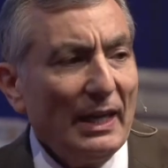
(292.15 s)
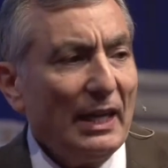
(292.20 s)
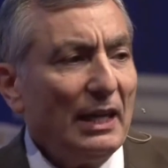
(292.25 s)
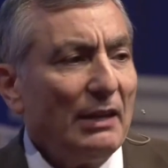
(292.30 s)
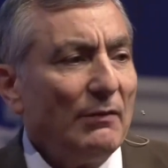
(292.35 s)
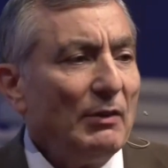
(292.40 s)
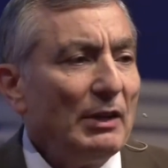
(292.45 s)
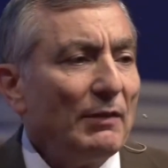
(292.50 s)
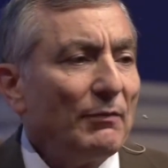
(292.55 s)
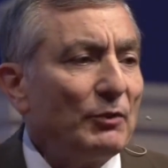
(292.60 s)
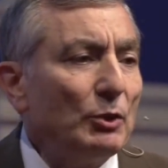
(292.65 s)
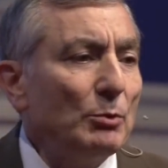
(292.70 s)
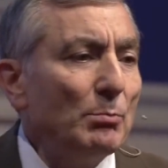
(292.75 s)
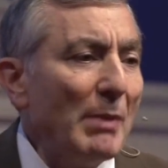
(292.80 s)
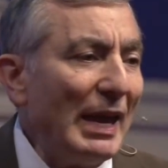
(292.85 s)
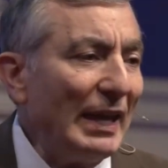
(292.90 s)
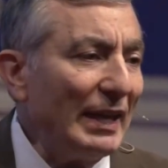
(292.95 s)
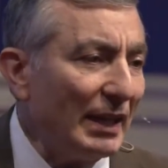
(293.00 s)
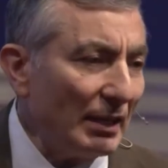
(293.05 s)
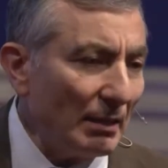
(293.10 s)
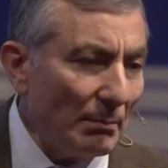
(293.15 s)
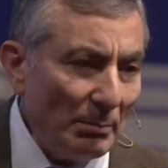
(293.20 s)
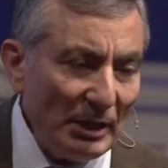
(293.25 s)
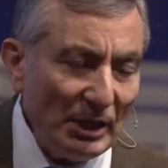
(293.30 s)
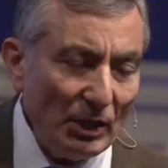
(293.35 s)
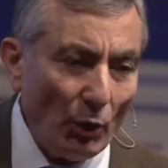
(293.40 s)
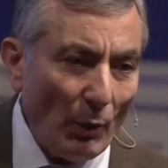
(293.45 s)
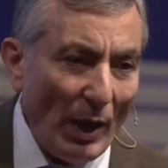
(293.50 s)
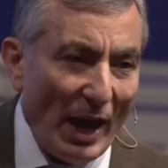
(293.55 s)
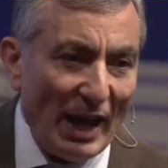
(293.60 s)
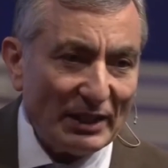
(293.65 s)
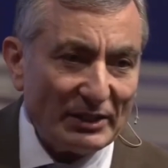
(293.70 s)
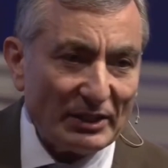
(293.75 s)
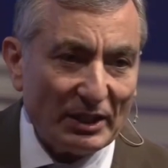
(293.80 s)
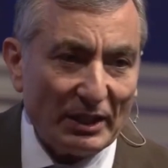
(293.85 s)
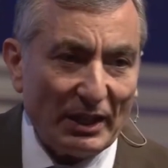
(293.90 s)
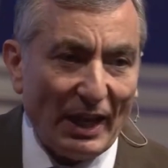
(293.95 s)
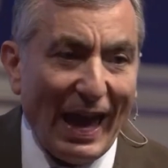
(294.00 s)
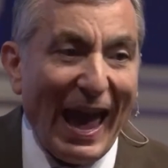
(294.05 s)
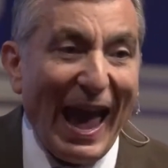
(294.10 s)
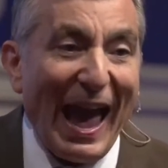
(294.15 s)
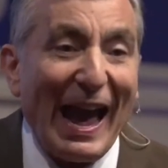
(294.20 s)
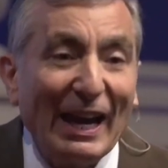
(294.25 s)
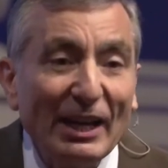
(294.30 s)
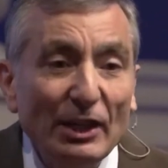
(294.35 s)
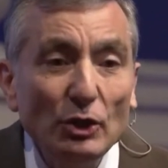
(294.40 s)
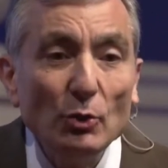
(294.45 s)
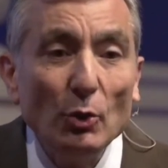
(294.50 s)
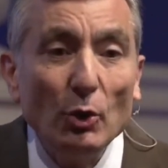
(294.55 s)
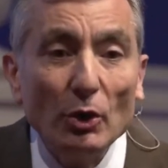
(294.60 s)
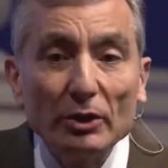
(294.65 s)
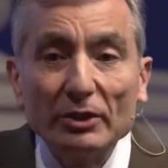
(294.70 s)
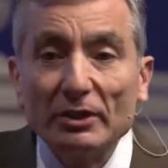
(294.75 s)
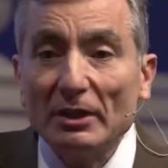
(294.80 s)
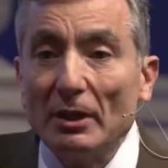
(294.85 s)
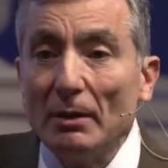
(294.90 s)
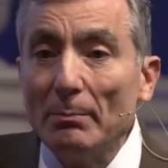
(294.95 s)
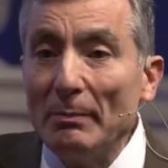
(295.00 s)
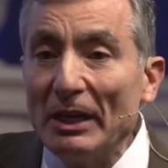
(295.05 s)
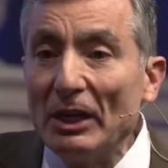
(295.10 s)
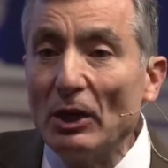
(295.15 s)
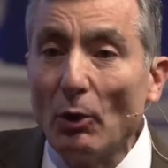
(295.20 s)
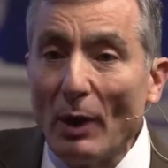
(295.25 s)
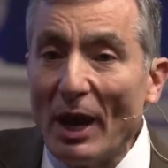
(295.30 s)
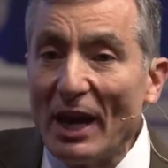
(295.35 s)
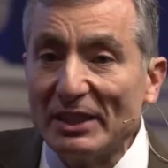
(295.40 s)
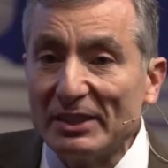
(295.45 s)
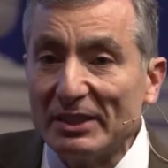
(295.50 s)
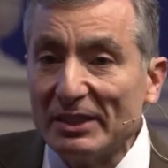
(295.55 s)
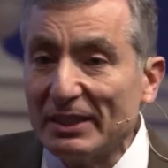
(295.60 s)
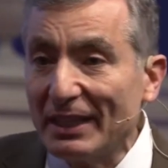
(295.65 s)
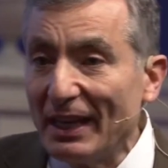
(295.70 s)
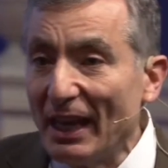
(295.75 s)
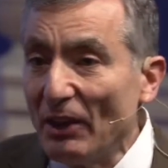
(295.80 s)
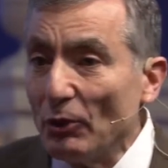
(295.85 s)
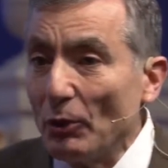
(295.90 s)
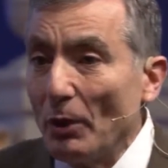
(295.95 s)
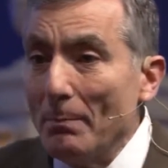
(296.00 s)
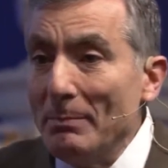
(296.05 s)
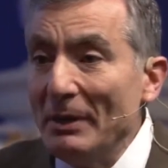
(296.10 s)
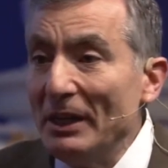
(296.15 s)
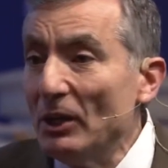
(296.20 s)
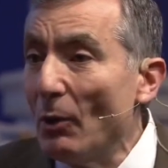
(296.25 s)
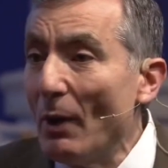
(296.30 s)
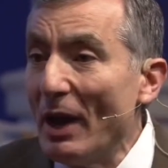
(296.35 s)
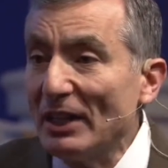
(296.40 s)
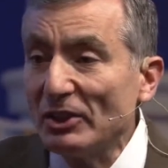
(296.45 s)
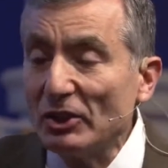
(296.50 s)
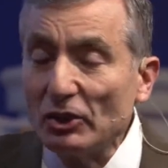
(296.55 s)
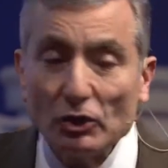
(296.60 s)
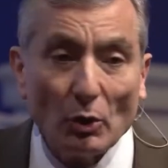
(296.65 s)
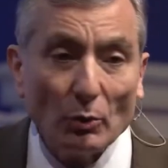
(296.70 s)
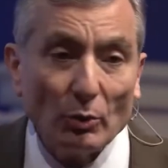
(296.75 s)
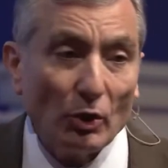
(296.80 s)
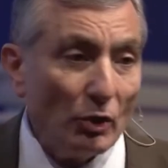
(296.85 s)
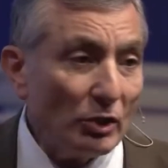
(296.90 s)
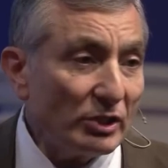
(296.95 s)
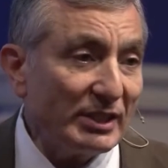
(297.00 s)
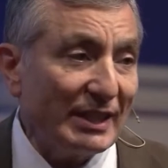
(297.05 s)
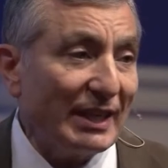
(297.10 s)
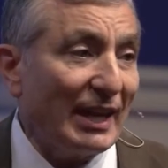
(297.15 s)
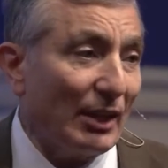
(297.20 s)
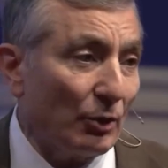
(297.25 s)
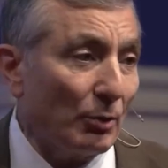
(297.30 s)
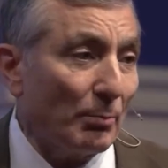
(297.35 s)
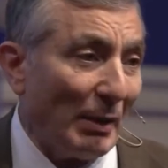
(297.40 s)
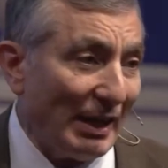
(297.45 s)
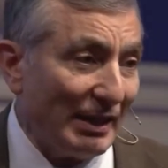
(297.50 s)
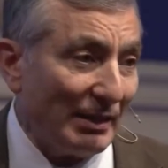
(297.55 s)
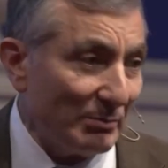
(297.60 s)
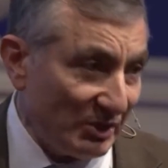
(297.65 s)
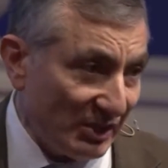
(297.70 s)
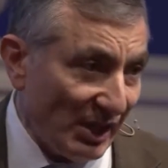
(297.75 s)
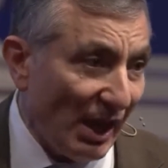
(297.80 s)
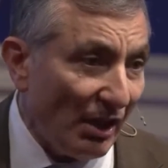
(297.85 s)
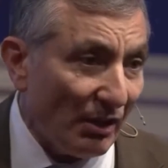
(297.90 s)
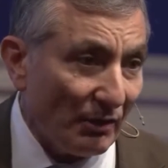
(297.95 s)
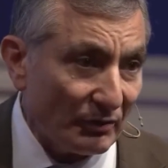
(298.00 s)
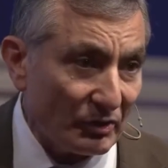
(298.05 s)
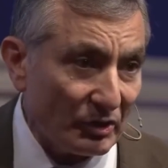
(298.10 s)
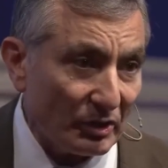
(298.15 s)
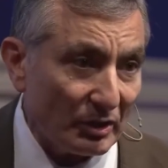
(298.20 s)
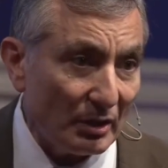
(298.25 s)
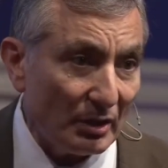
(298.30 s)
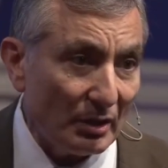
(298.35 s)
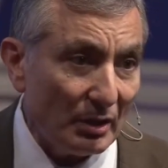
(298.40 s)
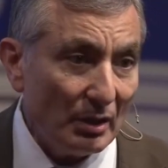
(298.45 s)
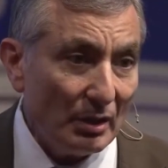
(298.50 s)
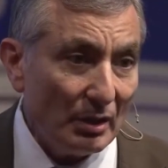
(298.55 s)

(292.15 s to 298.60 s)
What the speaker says: Even if you make an amino acid, how do you hook the amino acids together? Amino acids don't hook together by themselves.